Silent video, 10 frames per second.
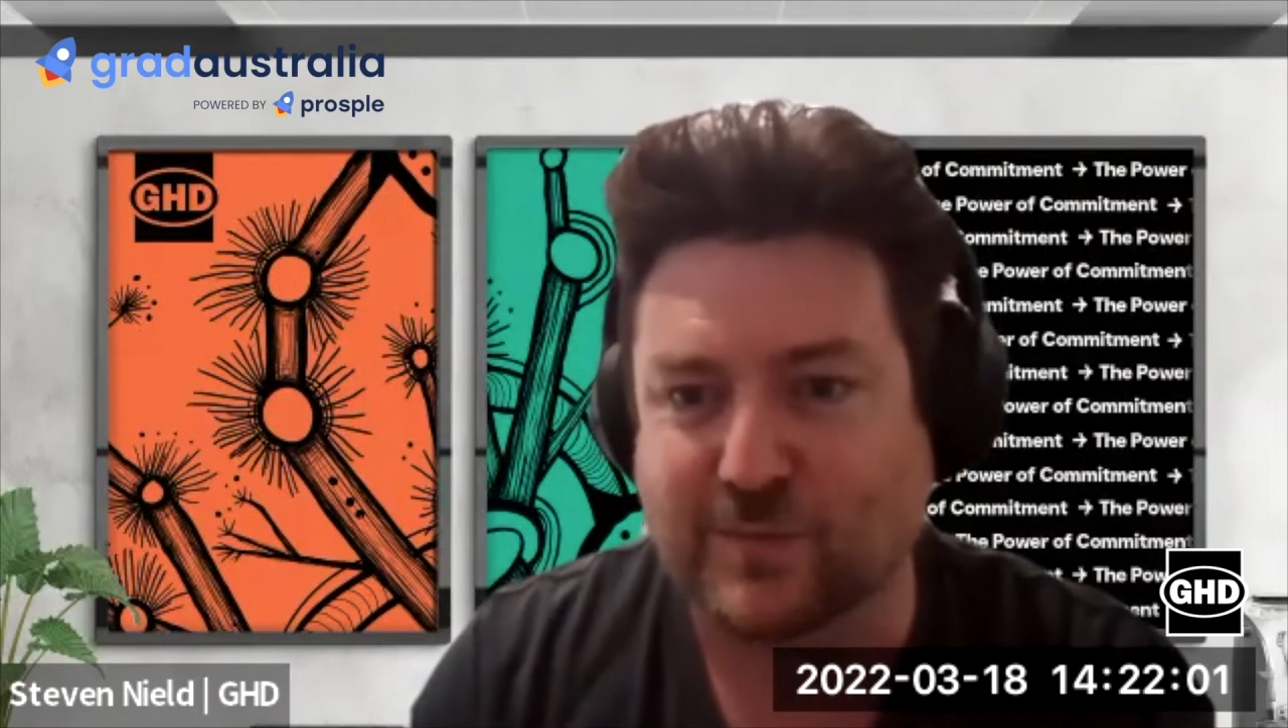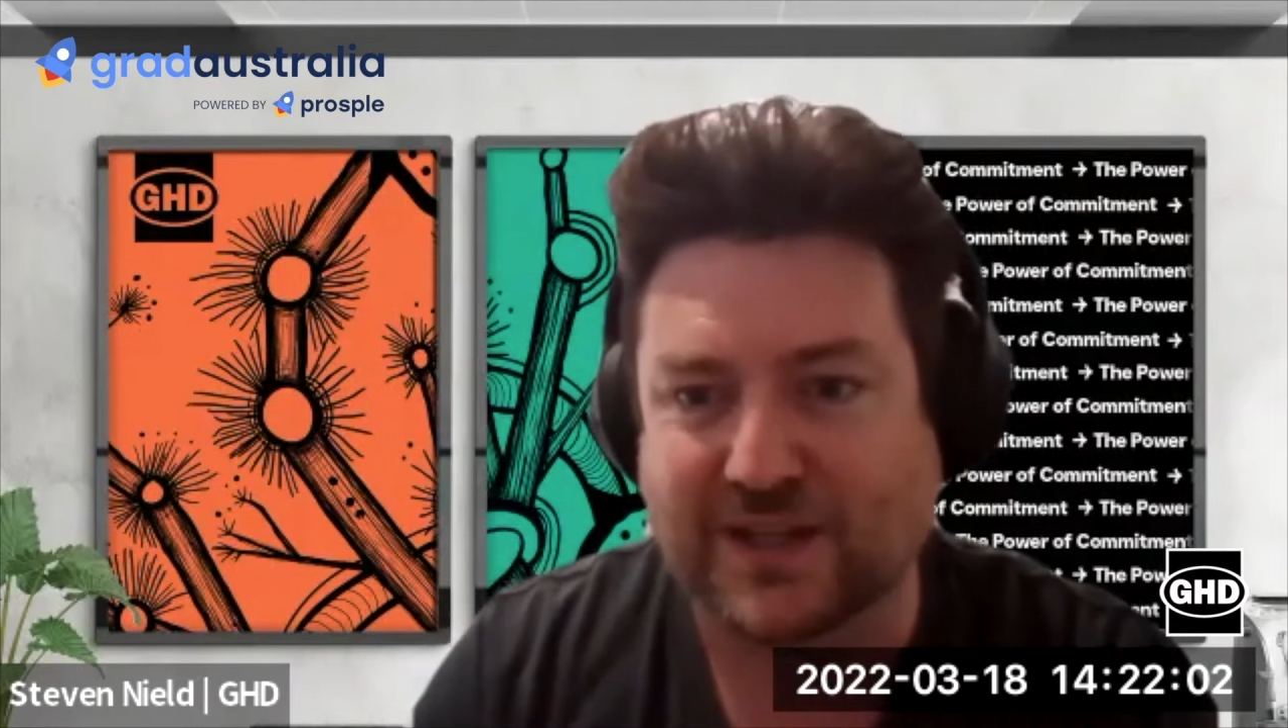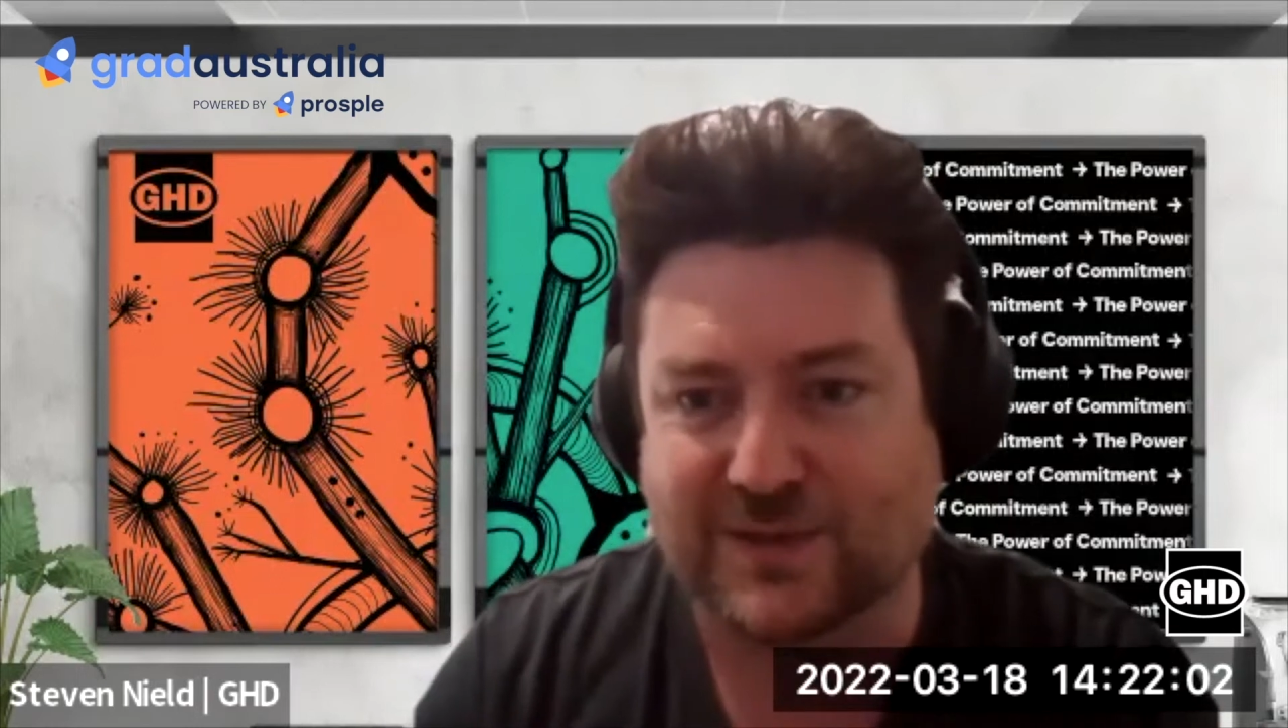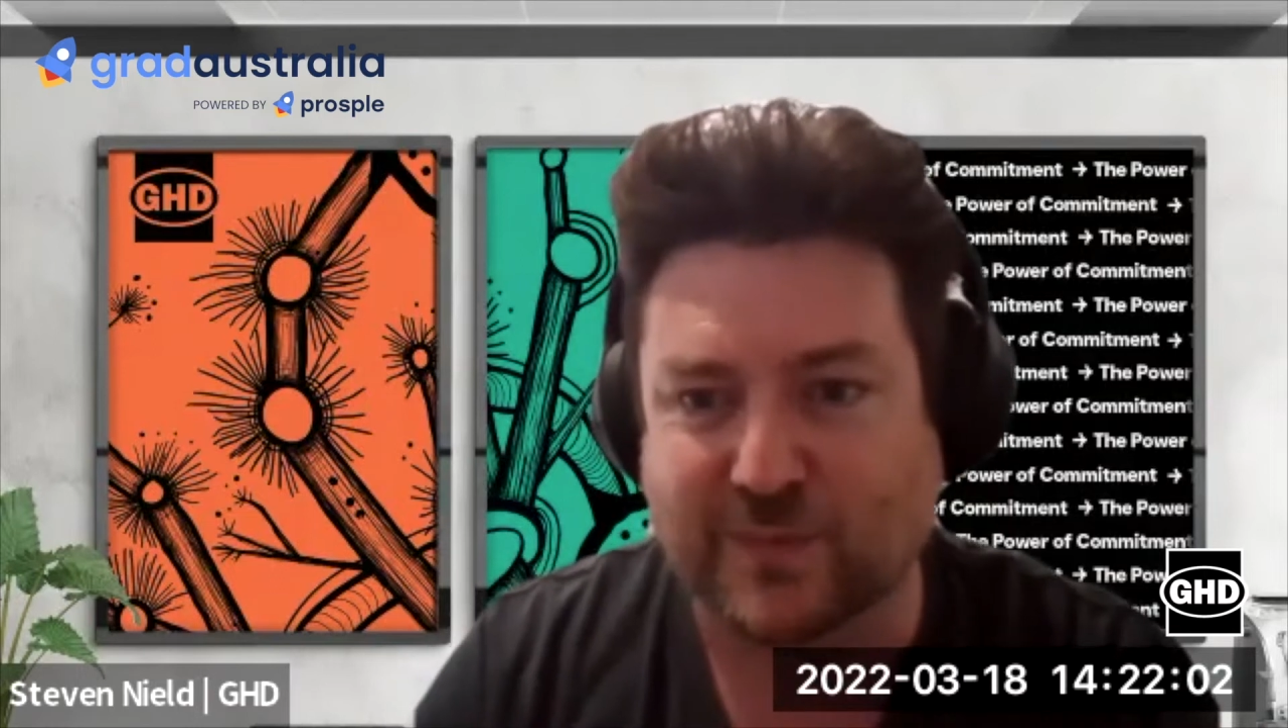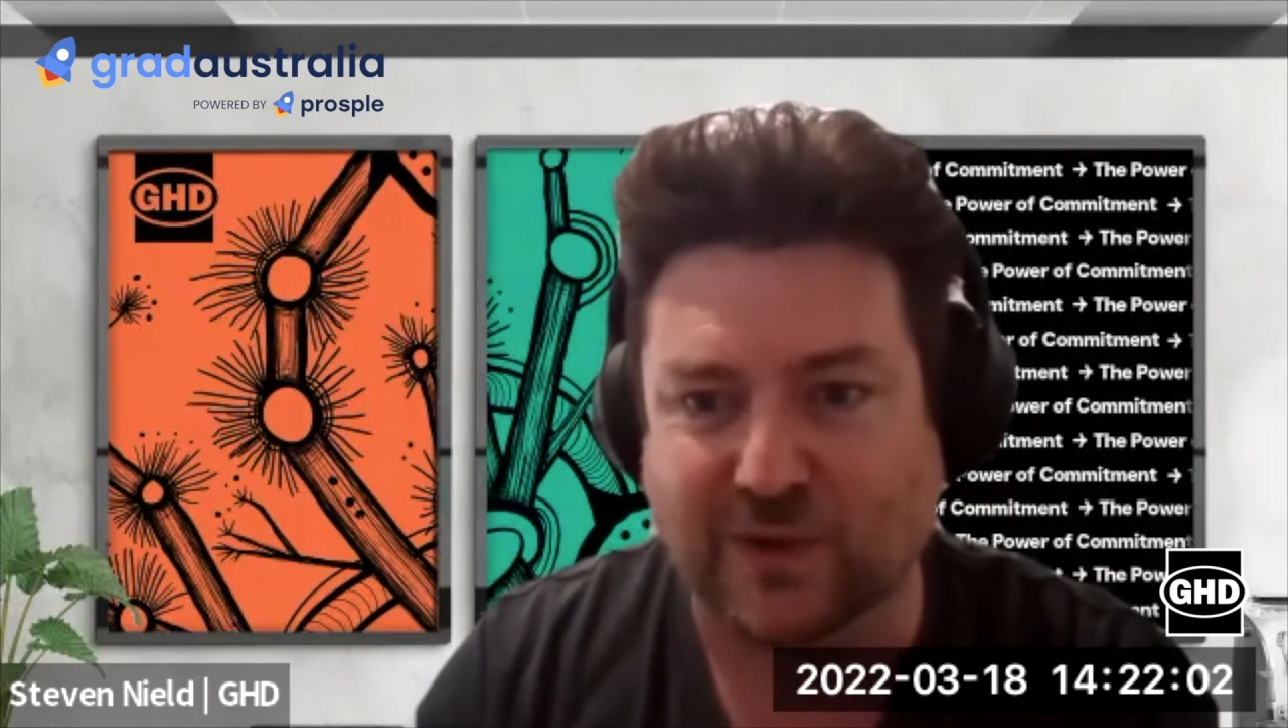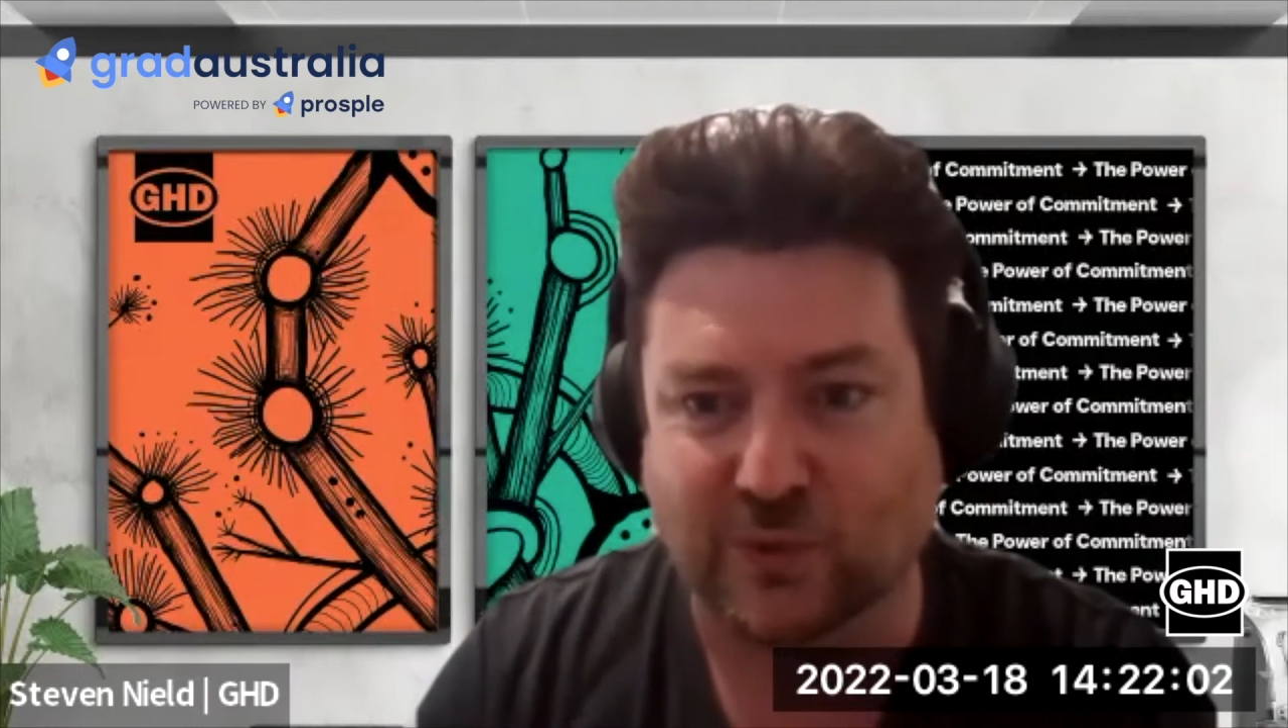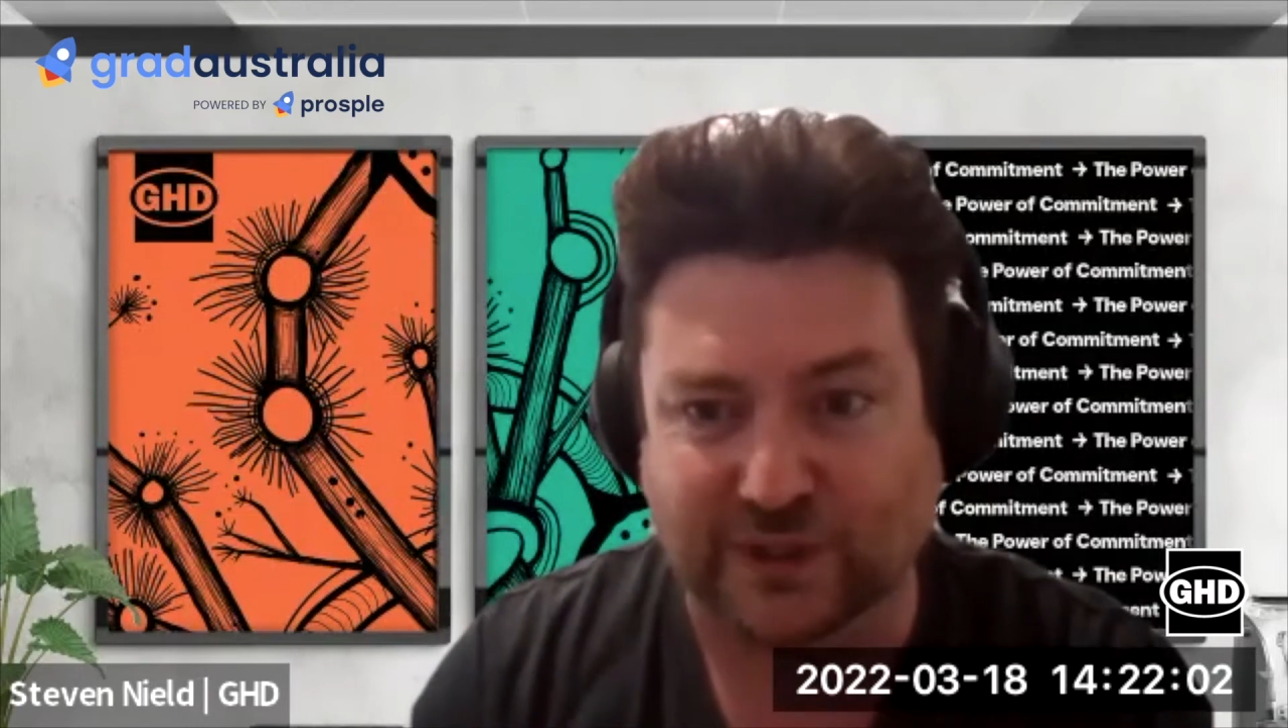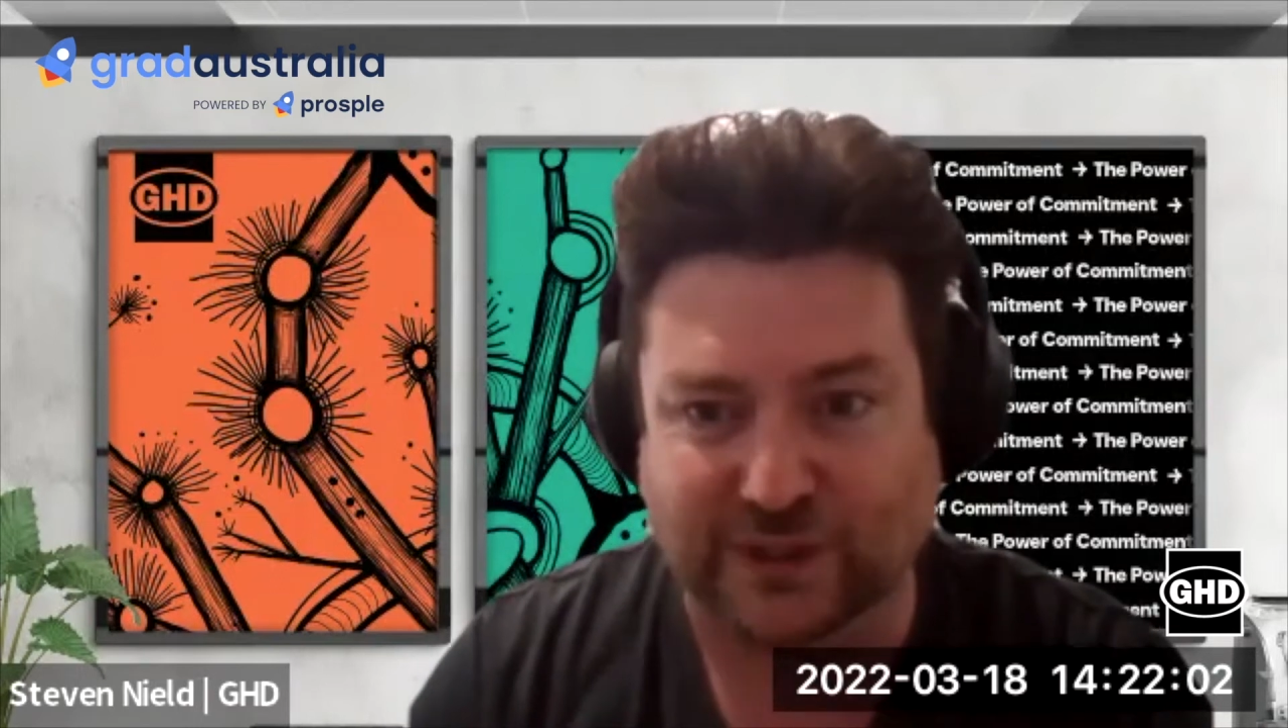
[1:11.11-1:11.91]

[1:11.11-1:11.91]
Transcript: meant to be a really